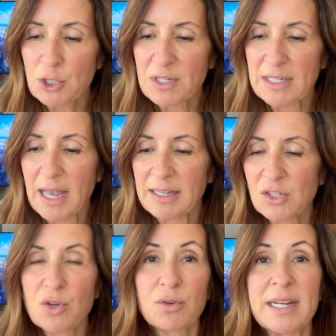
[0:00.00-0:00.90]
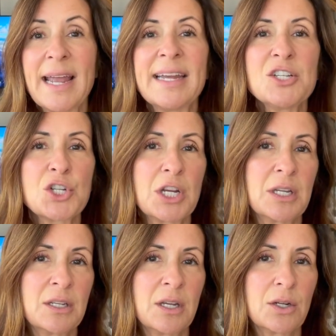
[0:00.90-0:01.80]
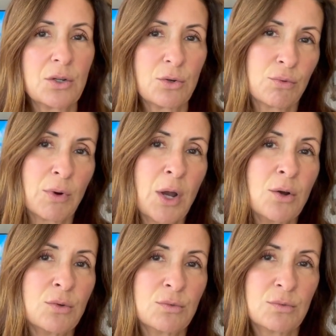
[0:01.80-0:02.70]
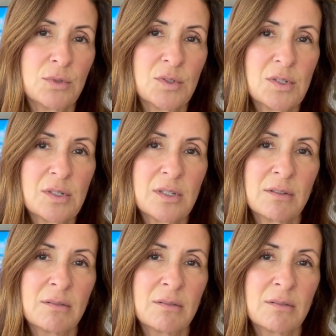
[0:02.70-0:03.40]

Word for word: says creation groans